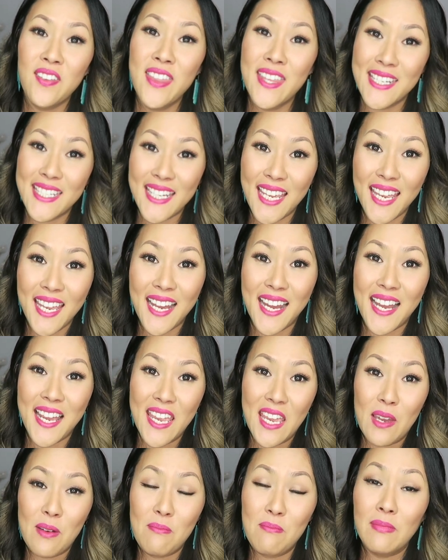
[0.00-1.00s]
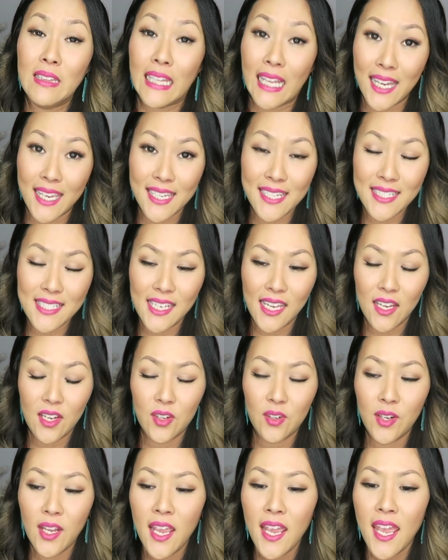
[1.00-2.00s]
of the day I am lying
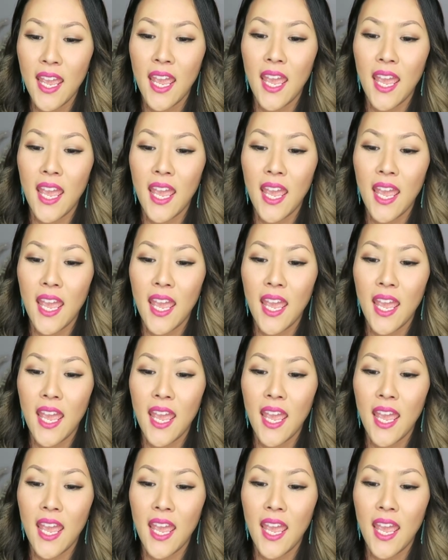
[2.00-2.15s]
down